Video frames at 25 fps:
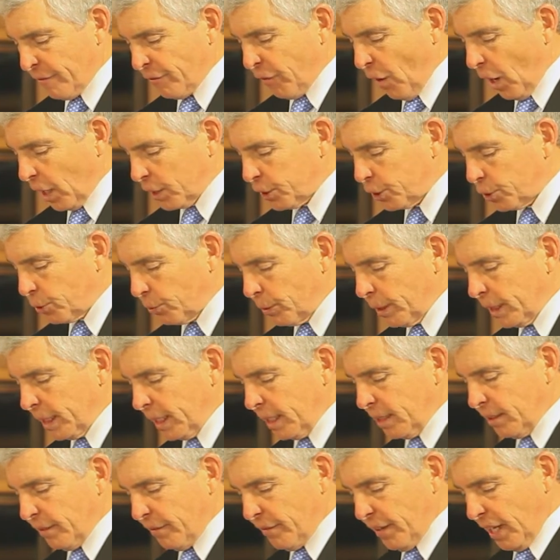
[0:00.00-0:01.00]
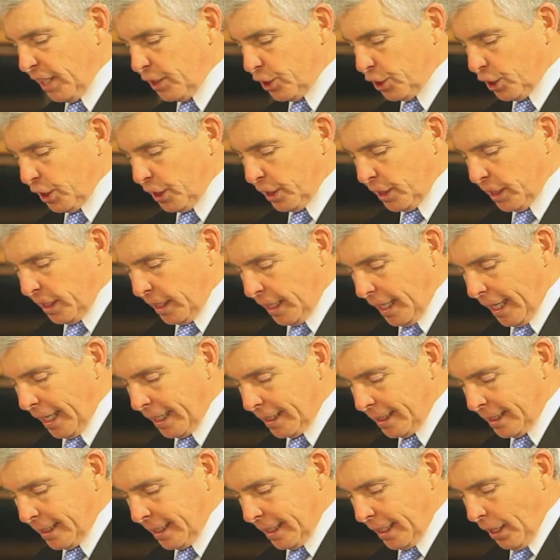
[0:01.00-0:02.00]
Fostering innovation
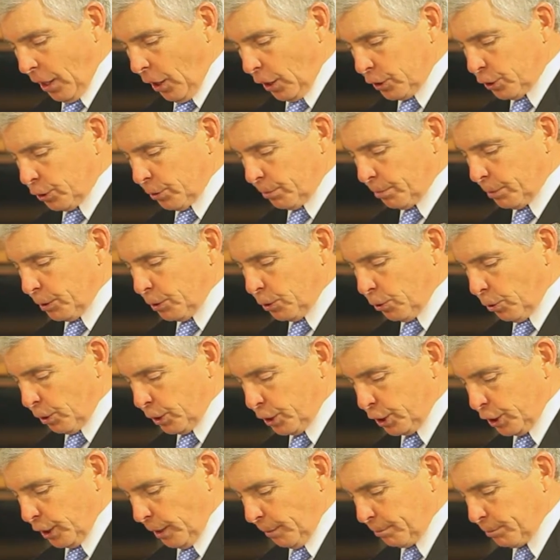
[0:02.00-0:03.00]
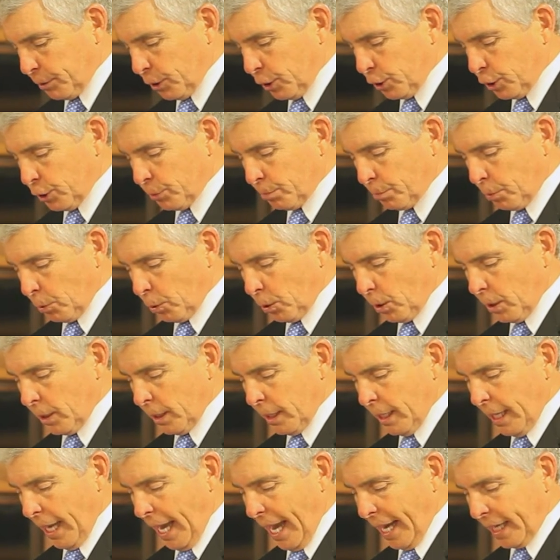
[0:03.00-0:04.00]
and entrepreneurship to
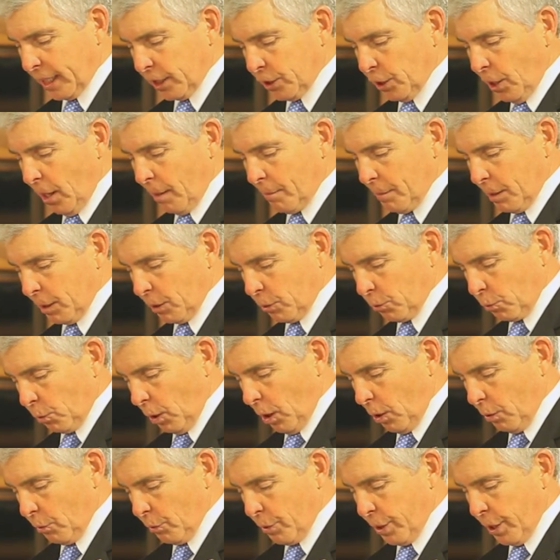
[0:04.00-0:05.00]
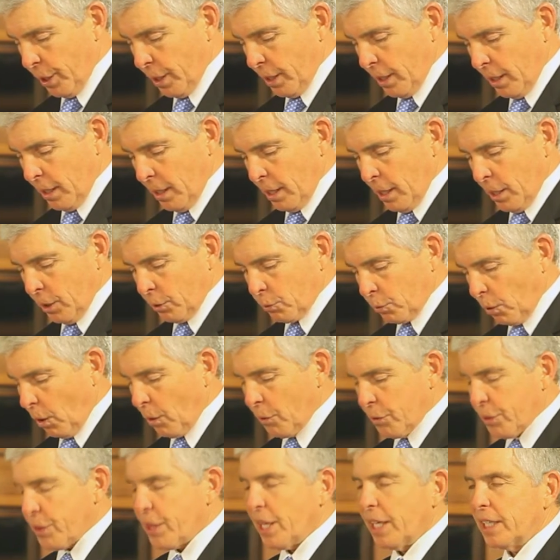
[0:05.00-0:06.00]
spur economic growth
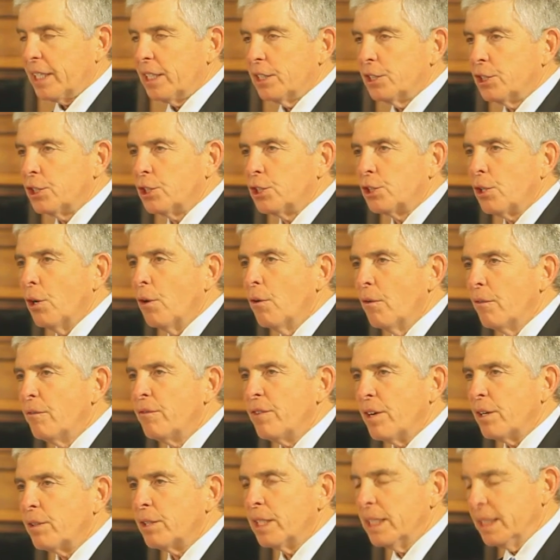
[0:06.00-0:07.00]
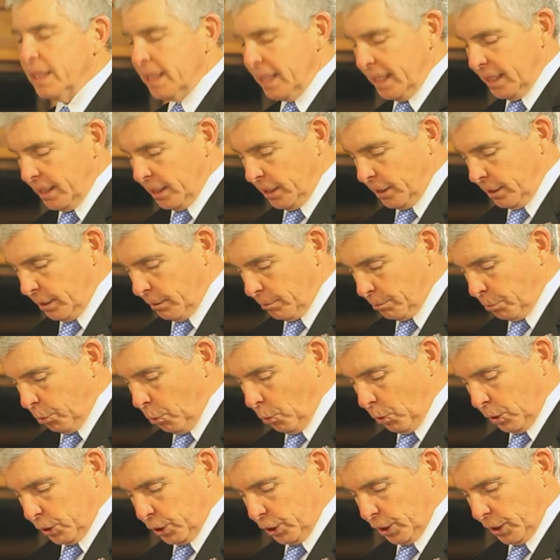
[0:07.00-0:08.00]
that is so very needed in
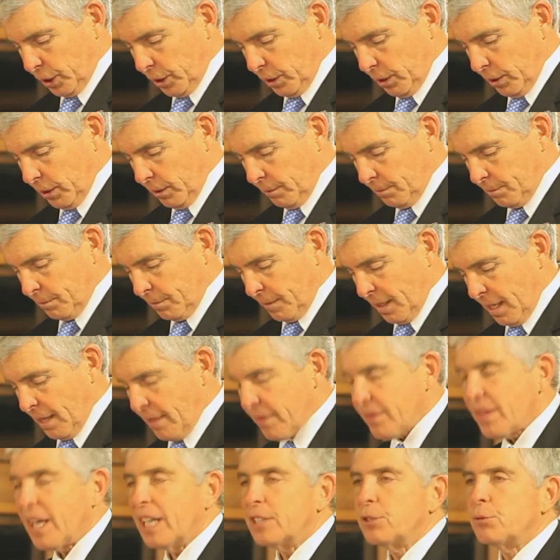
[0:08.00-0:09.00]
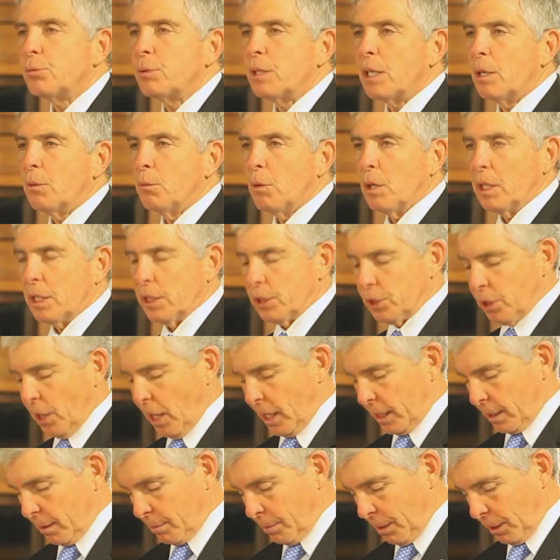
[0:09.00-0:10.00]
Portugal, that's what I want to
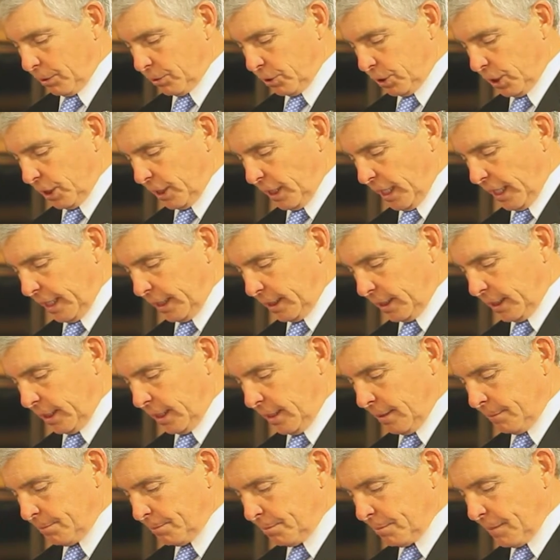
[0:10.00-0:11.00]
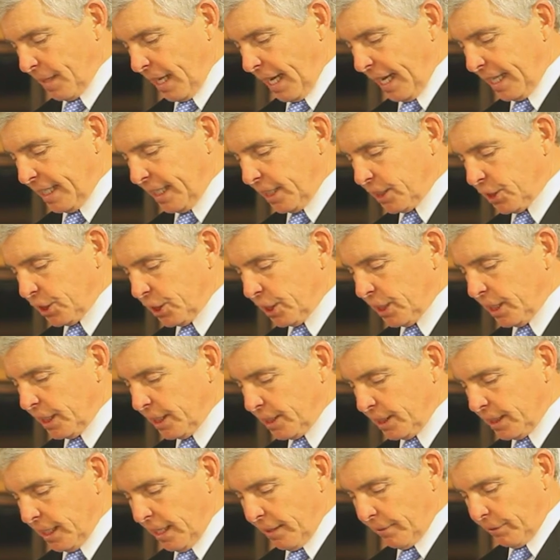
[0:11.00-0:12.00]
talk about tonight. And it's an
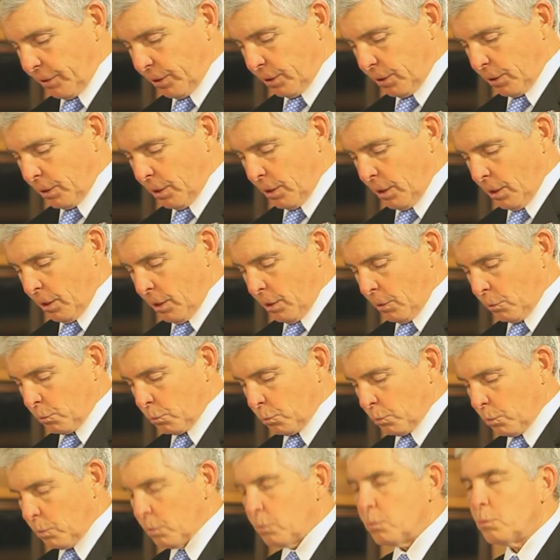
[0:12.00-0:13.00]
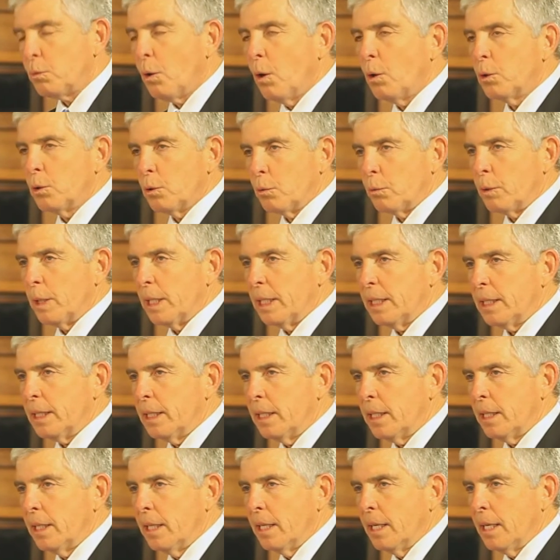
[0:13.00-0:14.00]
endeavor Rotary
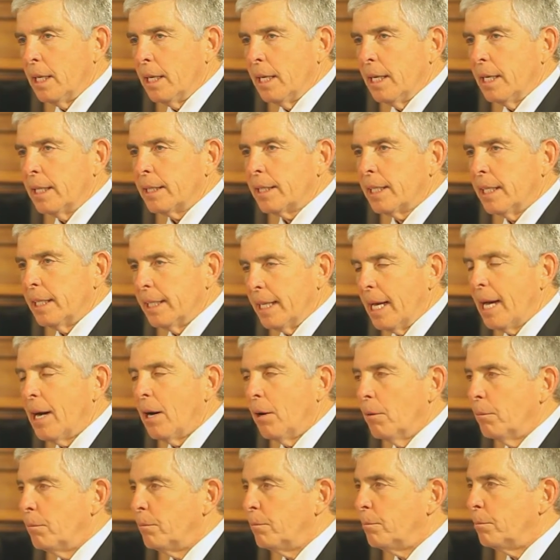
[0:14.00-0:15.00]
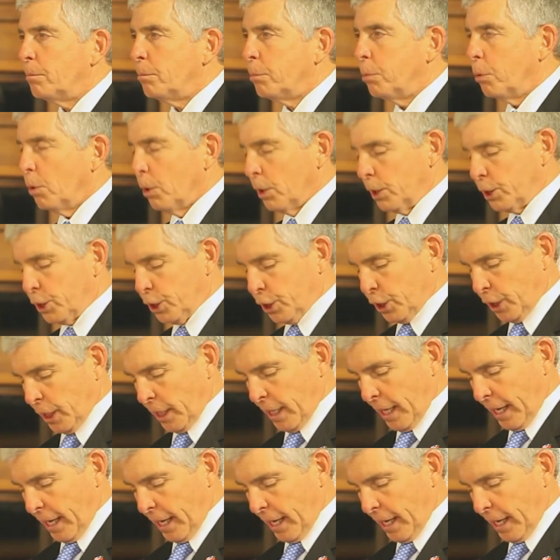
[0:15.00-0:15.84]
can help push